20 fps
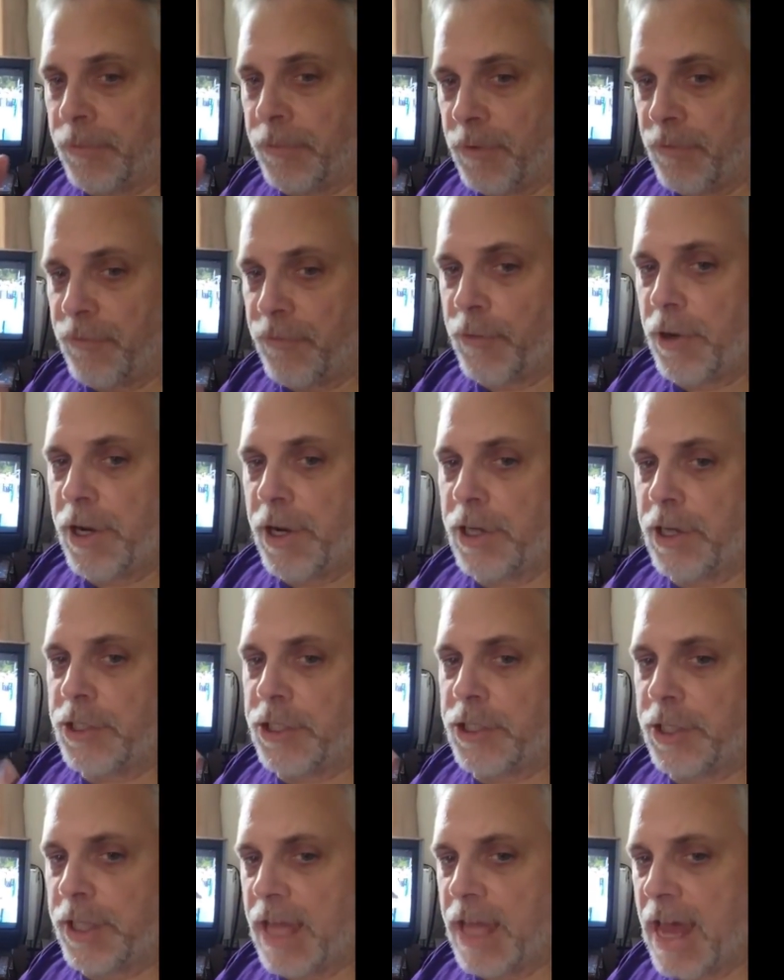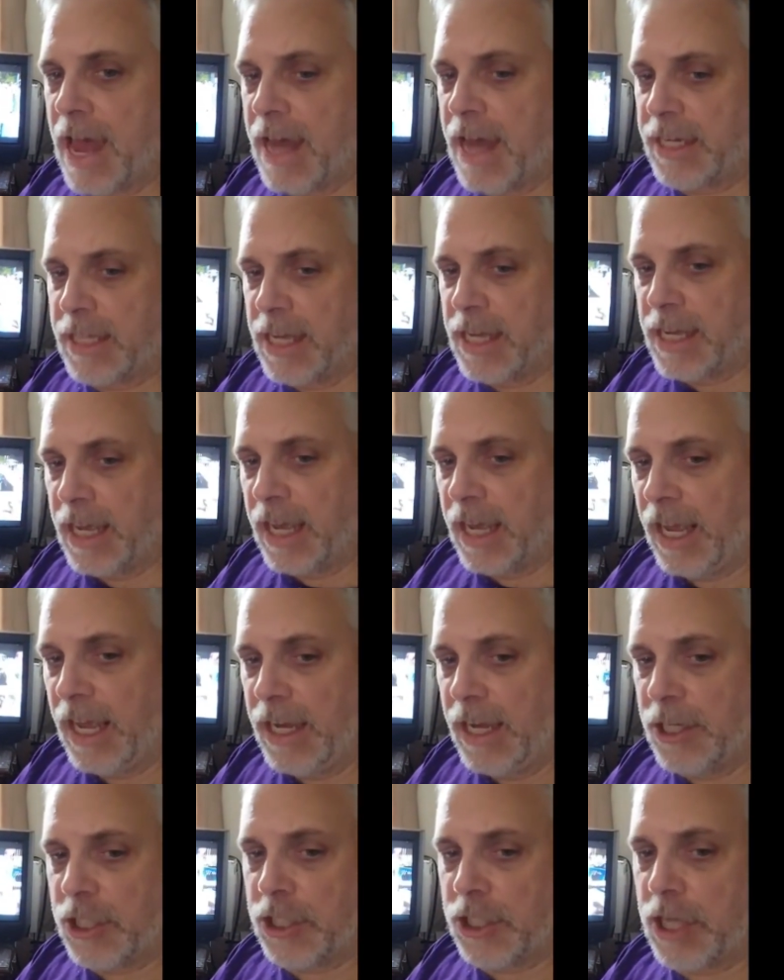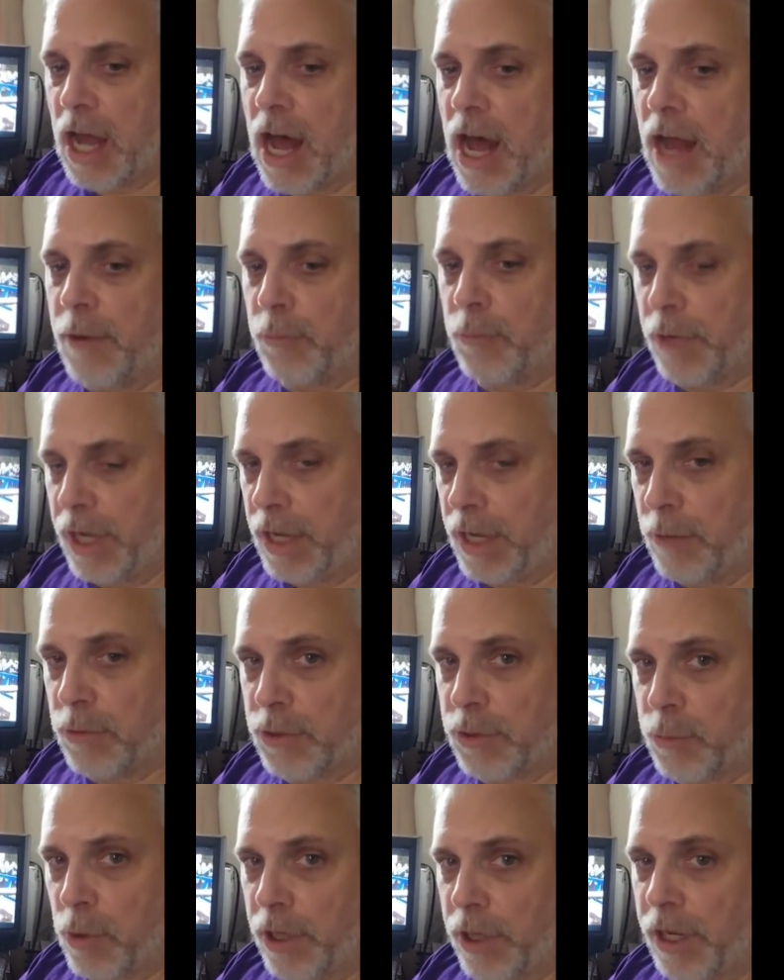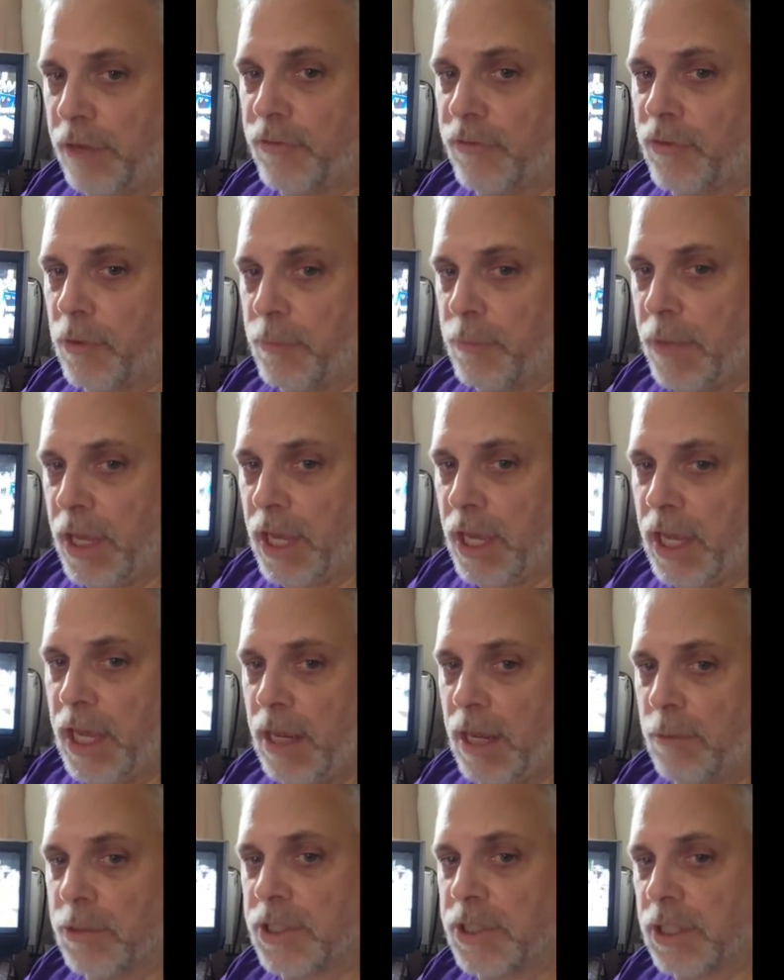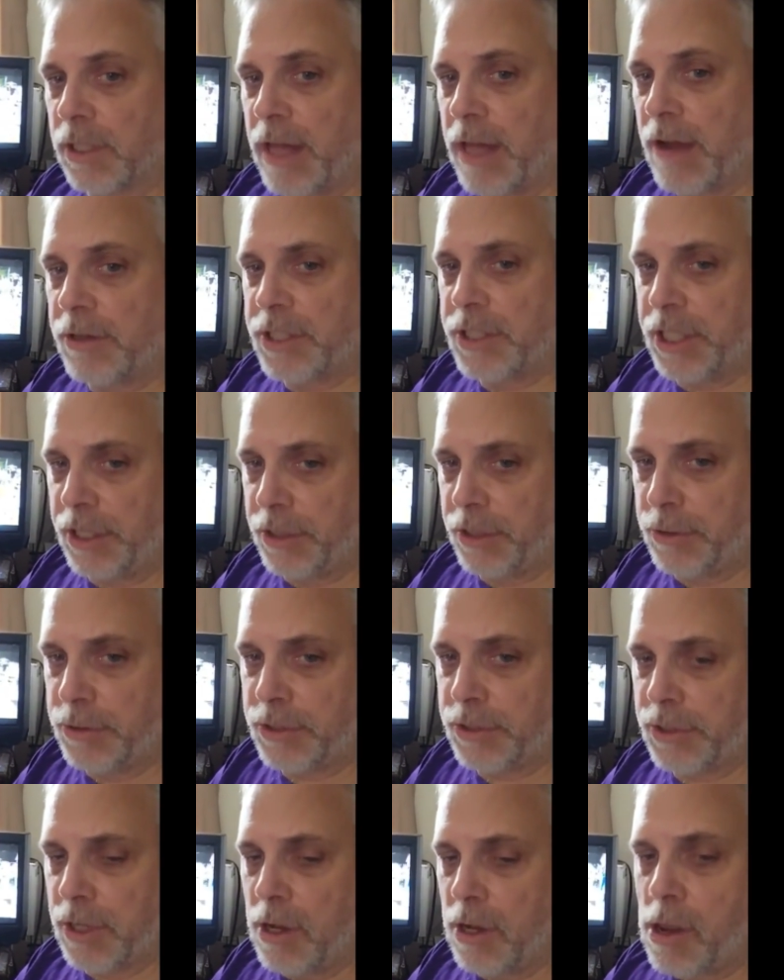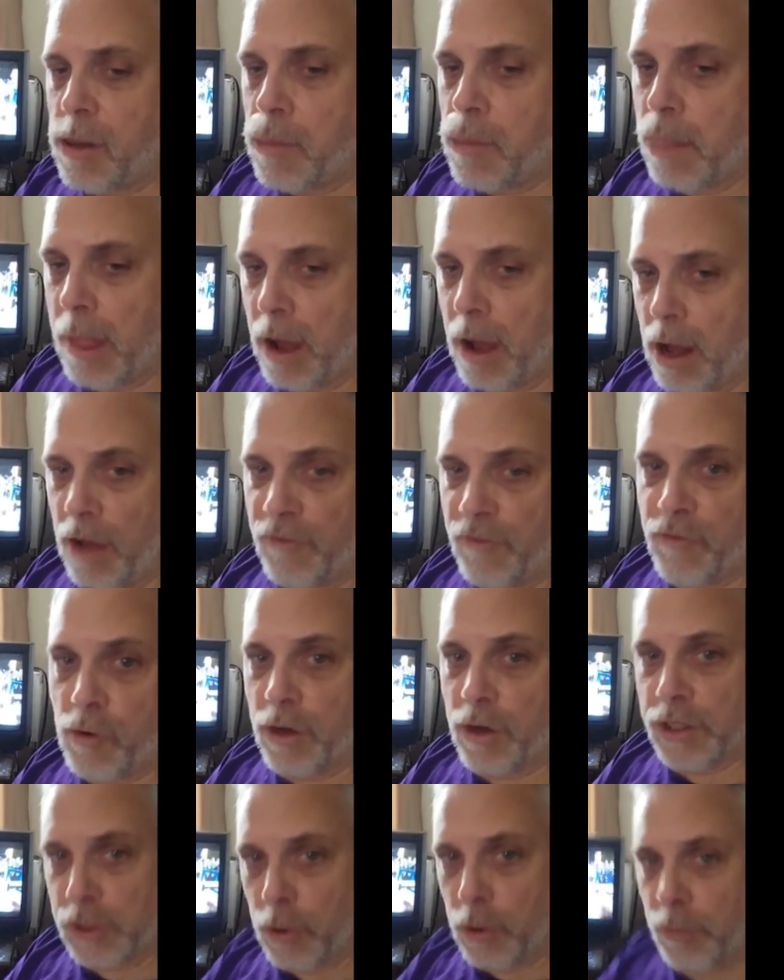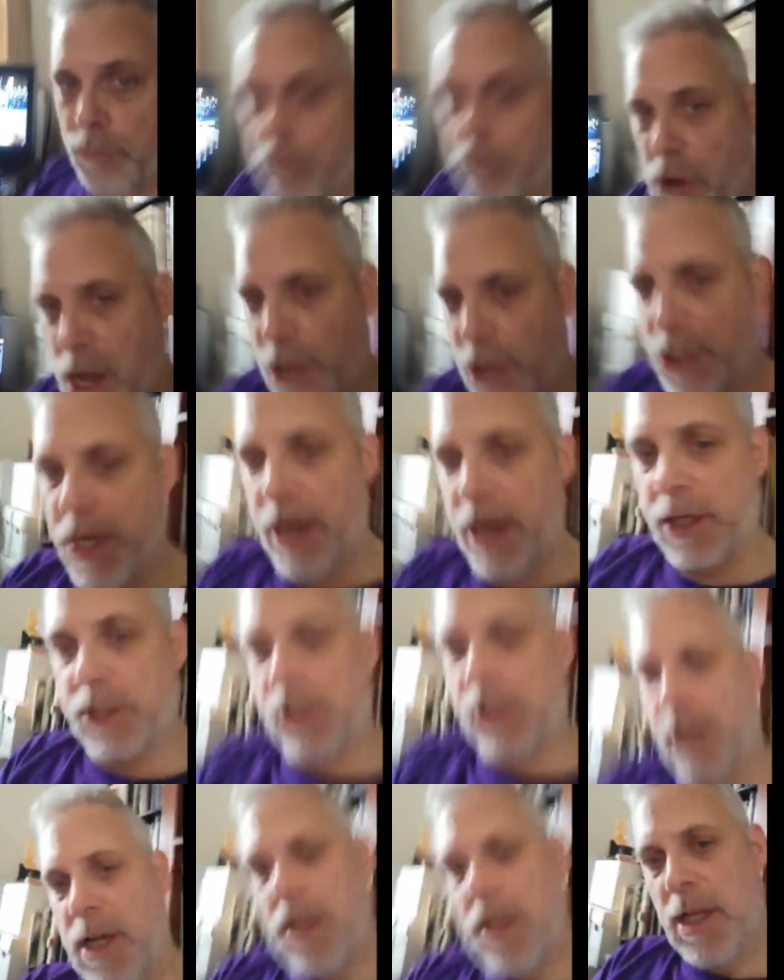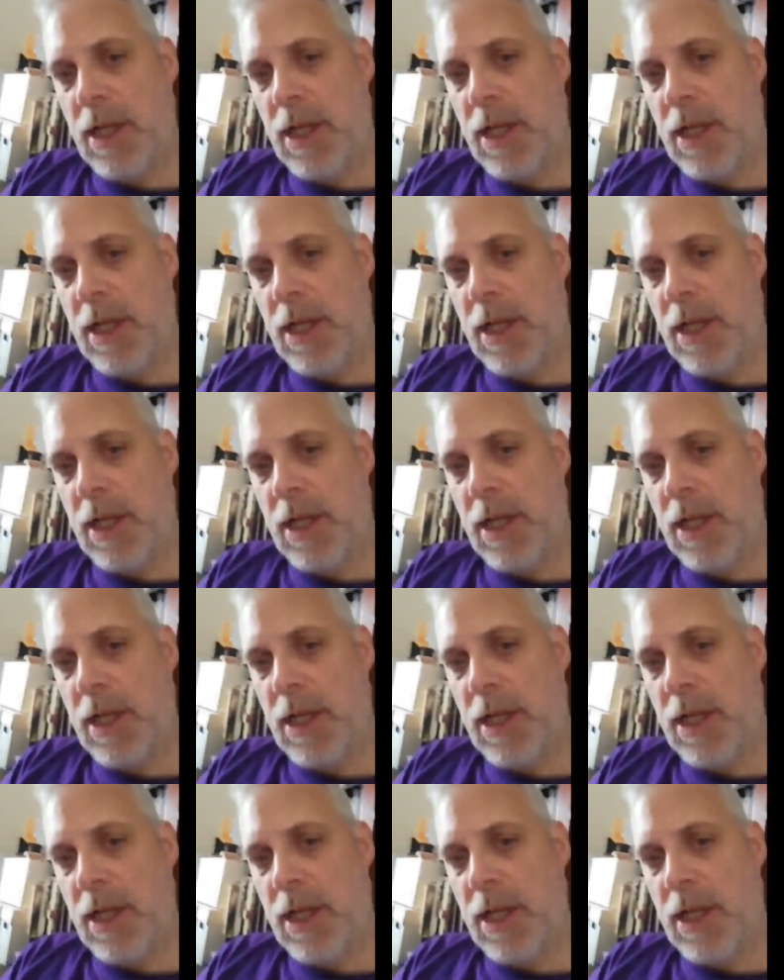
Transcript: The footage that he shot when he was working for me, he was allowed to use for his own projects,